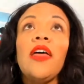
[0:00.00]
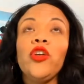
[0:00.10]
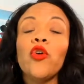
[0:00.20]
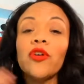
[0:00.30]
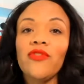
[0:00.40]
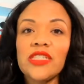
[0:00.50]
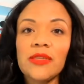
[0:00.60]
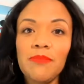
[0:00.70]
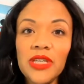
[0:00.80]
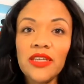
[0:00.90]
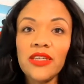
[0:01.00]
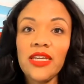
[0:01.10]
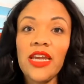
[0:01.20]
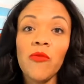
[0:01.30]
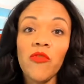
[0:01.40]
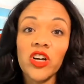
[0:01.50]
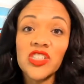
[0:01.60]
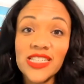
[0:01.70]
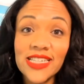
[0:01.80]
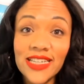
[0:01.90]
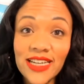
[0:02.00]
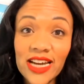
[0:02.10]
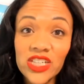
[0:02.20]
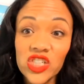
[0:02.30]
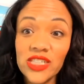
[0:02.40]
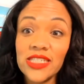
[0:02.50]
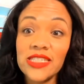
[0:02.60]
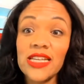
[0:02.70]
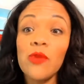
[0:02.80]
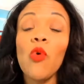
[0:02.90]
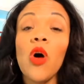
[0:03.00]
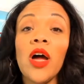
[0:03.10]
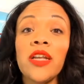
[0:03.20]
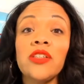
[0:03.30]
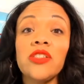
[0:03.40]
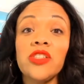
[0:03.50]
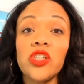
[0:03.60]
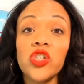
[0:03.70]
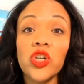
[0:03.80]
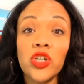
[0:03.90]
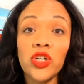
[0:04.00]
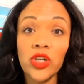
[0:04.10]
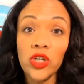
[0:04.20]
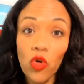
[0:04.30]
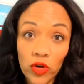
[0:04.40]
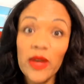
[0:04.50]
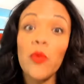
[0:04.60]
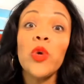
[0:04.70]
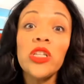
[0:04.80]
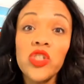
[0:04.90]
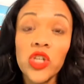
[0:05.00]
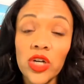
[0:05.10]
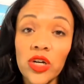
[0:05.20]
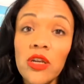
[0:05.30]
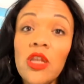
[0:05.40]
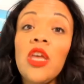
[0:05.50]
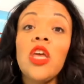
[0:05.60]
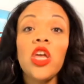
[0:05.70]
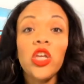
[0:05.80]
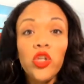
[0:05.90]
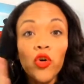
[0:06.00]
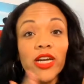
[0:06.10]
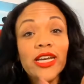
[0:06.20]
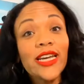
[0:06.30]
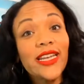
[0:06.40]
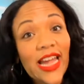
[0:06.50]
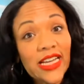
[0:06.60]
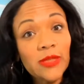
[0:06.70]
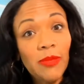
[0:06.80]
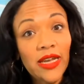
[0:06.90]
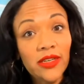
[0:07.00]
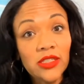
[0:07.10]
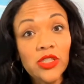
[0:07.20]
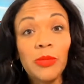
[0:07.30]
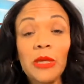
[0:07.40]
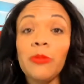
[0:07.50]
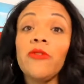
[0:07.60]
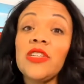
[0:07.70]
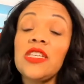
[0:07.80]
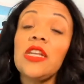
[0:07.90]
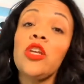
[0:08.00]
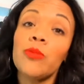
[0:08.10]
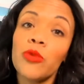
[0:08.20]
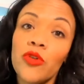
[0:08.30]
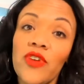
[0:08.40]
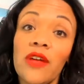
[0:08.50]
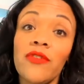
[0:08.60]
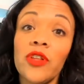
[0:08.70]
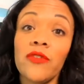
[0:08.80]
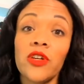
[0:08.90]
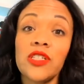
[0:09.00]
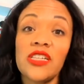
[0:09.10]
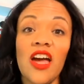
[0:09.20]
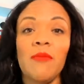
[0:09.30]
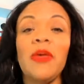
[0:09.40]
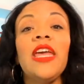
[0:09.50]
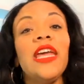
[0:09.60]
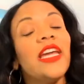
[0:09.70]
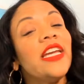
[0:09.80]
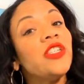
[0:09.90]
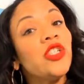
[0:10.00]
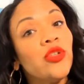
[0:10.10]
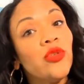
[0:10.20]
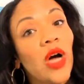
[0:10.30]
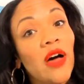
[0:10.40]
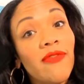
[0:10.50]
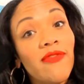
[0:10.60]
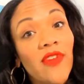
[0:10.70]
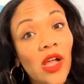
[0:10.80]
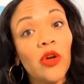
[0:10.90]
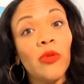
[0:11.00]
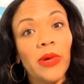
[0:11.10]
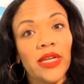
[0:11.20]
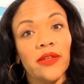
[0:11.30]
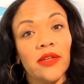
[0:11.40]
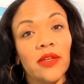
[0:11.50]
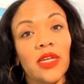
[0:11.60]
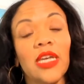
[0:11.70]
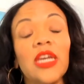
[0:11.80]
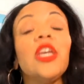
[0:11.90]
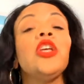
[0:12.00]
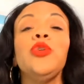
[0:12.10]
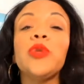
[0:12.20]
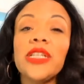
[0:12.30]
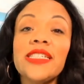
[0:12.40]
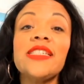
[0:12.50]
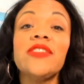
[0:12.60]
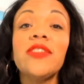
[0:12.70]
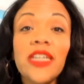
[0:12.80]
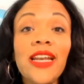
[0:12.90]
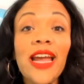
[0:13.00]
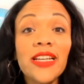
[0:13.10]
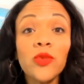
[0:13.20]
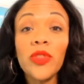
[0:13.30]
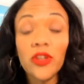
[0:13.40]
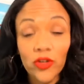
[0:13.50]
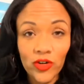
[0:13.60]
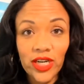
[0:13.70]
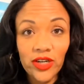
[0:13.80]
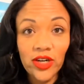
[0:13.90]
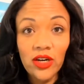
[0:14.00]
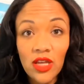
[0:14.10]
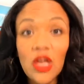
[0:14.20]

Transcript: your visibility versus connections, is they want to turn, or they will turn, your connect button, so people visiting your profile for the first time, into a follow button. You can still connect with the creator,